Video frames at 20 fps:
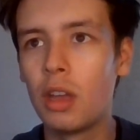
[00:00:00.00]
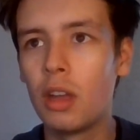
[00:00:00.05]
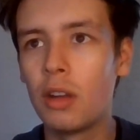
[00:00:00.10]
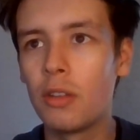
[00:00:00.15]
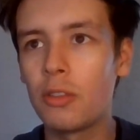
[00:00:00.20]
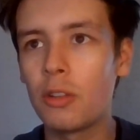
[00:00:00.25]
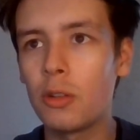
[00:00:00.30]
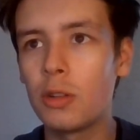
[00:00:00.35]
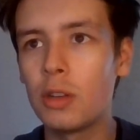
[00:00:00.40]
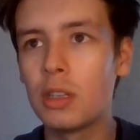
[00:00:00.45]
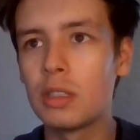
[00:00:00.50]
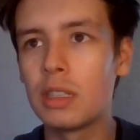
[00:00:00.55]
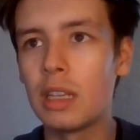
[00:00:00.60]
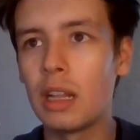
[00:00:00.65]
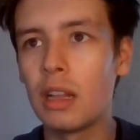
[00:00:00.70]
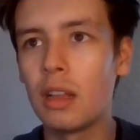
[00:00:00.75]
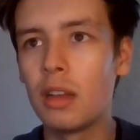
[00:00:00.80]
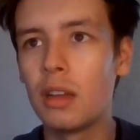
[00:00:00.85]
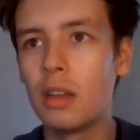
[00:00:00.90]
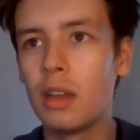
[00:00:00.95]
Florian
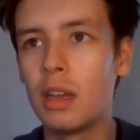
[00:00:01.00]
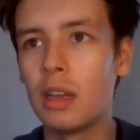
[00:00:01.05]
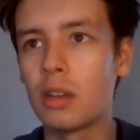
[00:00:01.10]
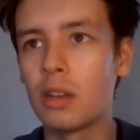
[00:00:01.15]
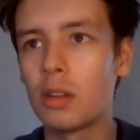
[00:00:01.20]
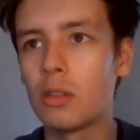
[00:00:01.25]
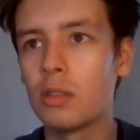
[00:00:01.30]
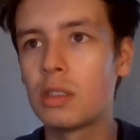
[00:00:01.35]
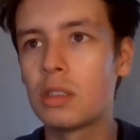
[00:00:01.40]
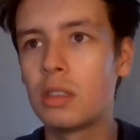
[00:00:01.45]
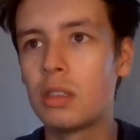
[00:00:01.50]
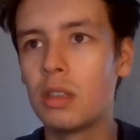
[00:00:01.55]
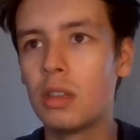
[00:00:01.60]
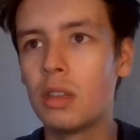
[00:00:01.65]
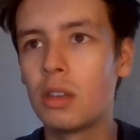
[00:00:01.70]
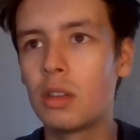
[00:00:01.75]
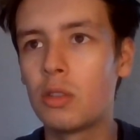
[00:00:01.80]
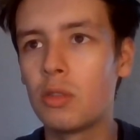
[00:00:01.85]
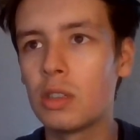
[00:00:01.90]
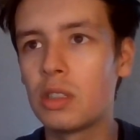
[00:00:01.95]
Zeller and
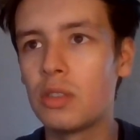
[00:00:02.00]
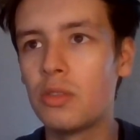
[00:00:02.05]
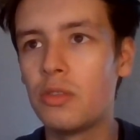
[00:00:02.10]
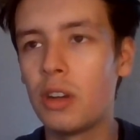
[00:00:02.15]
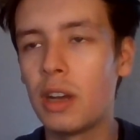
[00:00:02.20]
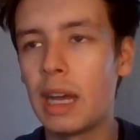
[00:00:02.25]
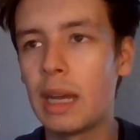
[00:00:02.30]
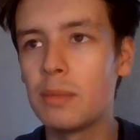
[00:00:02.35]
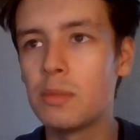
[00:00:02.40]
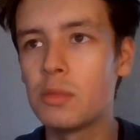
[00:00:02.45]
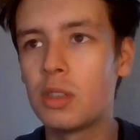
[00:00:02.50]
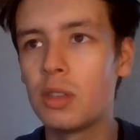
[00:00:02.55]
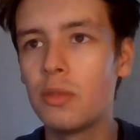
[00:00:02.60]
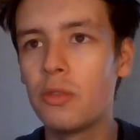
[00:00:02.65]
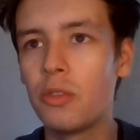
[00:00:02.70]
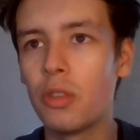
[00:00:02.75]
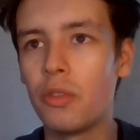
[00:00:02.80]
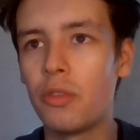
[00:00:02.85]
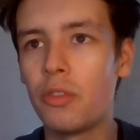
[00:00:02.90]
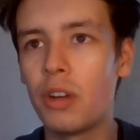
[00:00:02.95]
Christopher Hampton
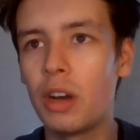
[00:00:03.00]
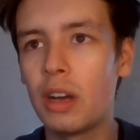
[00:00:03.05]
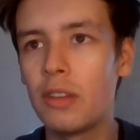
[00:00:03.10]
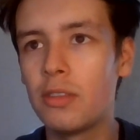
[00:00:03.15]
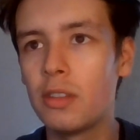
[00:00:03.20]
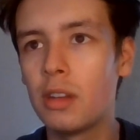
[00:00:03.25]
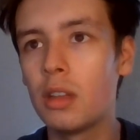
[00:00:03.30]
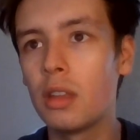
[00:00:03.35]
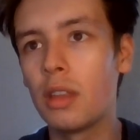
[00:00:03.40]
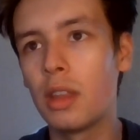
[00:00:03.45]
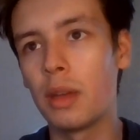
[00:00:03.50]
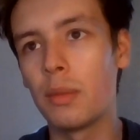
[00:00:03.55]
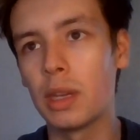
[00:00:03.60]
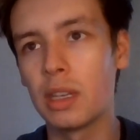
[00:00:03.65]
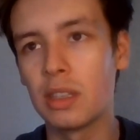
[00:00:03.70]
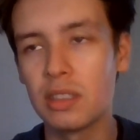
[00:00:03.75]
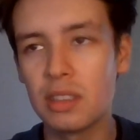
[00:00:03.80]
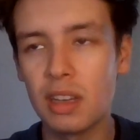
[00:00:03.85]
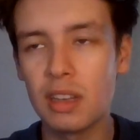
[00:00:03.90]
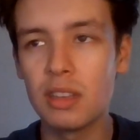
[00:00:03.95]
for The Father. That
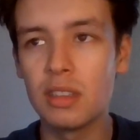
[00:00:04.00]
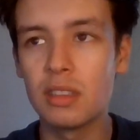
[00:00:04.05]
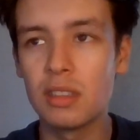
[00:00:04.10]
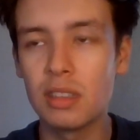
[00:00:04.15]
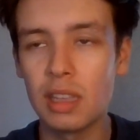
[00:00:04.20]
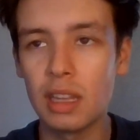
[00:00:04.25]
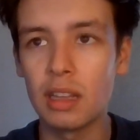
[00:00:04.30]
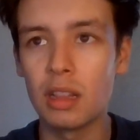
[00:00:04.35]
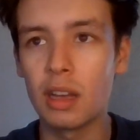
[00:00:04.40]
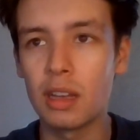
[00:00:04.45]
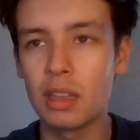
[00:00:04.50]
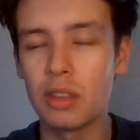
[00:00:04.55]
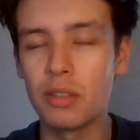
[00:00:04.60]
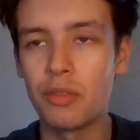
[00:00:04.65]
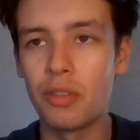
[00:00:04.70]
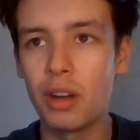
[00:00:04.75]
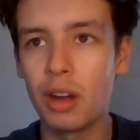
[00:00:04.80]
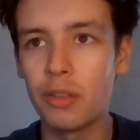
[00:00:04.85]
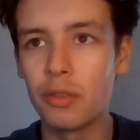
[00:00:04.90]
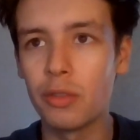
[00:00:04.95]
makes sense. They like The
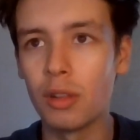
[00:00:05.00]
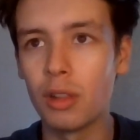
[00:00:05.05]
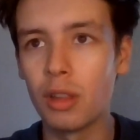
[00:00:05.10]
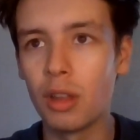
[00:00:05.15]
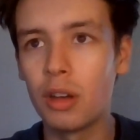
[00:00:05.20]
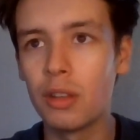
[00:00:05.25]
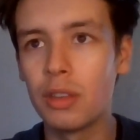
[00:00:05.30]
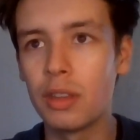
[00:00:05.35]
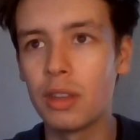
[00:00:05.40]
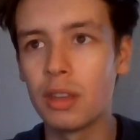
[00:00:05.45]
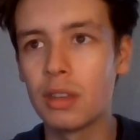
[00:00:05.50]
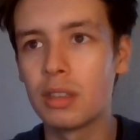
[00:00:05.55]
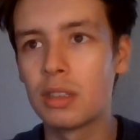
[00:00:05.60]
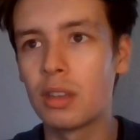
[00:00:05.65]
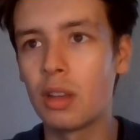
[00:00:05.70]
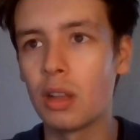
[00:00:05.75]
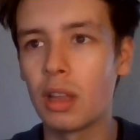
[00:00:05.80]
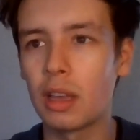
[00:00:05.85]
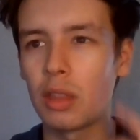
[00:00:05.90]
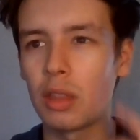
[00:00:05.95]
Father a lot. It's
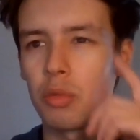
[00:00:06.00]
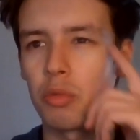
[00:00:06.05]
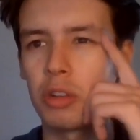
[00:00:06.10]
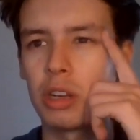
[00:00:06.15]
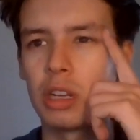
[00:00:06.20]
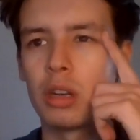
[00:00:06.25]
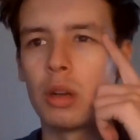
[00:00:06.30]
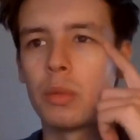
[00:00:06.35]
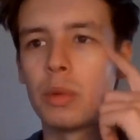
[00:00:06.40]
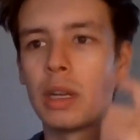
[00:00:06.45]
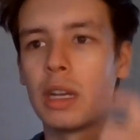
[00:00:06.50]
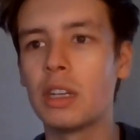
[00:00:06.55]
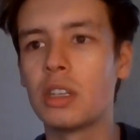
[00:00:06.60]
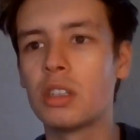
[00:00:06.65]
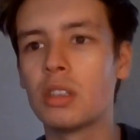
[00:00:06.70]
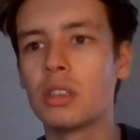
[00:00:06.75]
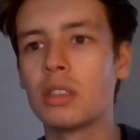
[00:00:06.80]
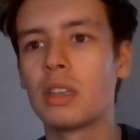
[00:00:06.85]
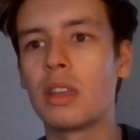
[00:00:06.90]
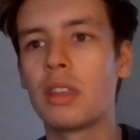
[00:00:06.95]
got like 3
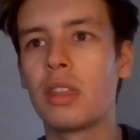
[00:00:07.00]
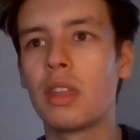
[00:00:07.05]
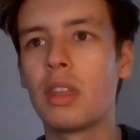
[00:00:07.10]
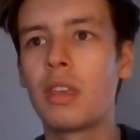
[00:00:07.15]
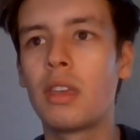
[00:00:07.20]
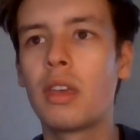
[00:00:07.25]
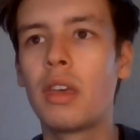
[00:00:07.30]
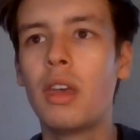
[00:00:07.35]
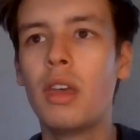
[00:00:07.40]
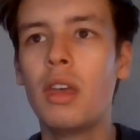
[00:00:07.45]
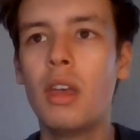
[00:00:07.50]
nominations, I think.